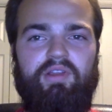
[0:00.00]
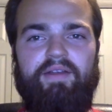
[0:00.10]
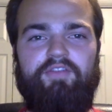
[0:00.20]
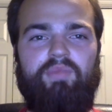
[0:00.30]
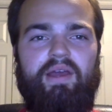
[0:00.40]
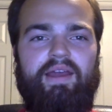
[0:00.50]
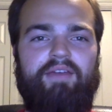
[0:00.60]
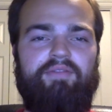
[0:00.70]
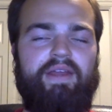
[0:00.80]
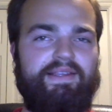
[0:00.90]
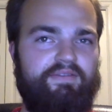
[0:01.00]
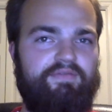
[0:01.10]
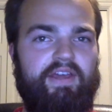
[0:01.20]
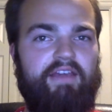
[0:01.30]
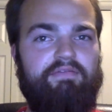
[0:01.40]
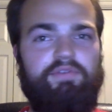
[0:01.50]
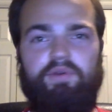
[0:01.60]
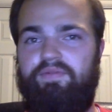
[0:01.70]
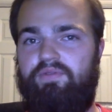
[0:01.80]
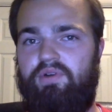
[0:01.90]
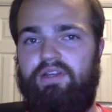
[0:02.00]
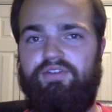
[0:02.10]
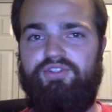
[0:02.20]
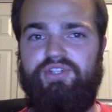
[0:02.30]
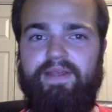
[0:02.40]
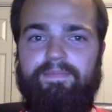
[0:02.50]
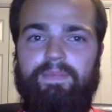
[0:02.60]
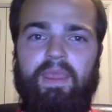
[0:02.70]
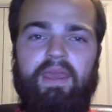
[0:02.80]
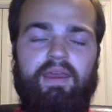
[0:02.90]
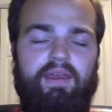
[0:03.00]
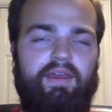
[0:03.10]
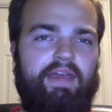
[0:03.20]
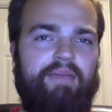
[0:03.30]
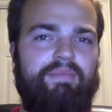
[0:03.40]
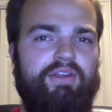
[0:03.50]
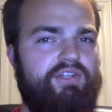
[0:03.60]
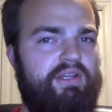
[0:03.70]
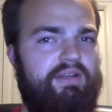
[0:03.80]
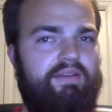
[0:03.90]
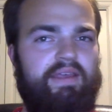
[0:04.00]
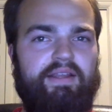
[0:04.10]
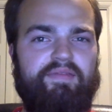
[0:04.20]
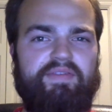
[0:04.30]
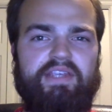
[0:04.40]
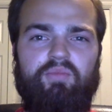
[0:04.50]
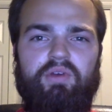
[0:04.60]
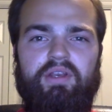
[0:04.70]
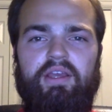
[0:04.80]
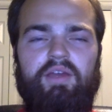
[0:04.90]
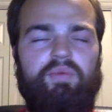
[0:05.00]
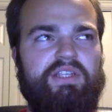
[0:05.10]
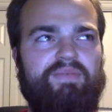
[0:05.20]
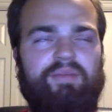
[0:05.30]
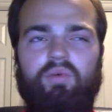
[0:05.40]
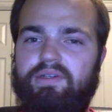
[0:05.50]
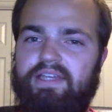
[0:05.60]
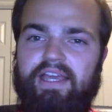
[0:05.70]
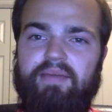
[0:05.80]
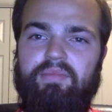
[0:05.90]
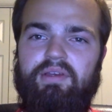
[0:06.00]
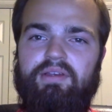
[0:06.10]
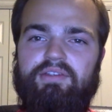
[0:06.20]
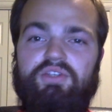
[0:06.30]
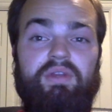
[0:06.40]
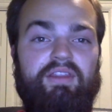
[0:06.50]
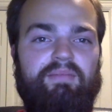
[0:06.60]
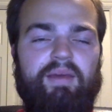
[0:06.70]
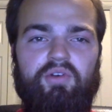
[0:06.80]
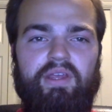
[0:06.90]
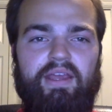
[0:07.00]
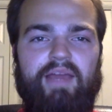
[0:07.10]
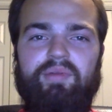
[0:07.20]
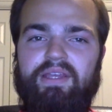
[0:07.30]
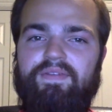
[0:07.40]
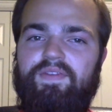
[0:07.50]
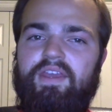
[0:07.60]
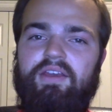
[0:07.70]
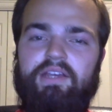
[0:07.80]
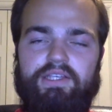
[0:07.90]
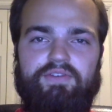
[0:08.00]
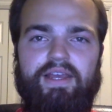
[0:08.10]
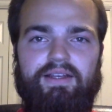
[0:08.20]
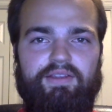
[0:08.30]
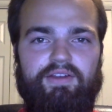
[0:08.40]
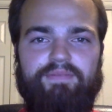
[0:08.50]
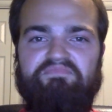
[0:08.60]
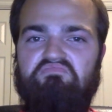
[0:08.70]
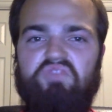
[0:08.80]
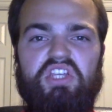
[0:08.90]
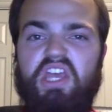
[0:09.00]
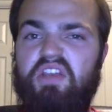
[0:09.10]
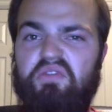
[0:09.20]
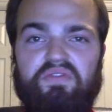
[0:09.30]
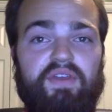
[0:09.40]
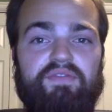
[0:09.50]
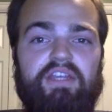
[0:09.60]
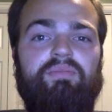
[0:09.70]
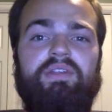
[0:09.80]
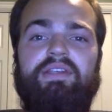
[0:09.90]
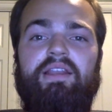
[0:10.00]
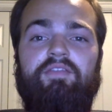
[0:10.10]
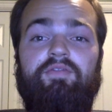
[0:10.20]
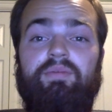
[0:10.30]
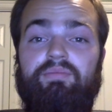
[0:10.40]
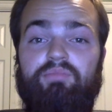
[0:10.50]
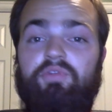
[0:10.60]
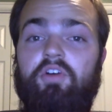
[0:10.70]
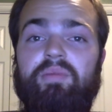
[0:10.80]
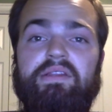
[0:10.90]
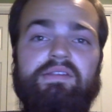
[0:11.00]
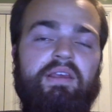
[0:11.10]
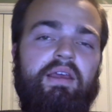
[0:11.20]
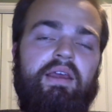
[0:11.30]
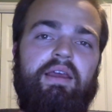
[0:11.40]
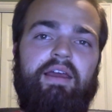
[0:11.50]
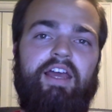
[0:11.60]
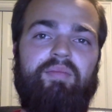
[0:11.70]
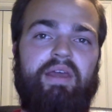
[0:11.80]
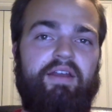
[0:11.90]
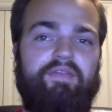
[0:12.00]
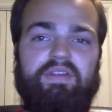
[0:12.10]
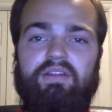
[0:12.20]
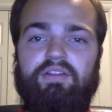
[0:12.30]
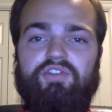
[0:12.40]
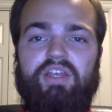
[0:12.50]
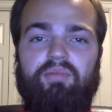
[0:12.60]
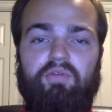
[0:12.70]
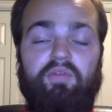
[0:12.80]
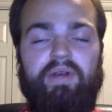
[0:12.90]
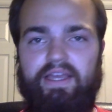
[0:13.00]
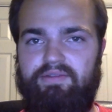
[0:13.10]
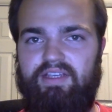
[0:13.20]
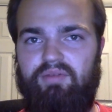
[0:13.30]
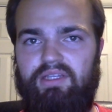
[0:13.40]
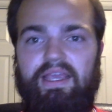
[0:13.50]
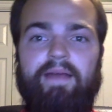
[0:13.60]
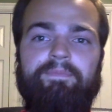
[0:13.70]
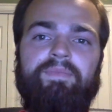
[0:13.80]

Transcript: as possible out of my Ryzen 5 3400G, I mentioned that if someone were to spend more time tuning the memory, I believe that they could extract another 10 or 15% of performance um, out of this little chip over what I was able to get.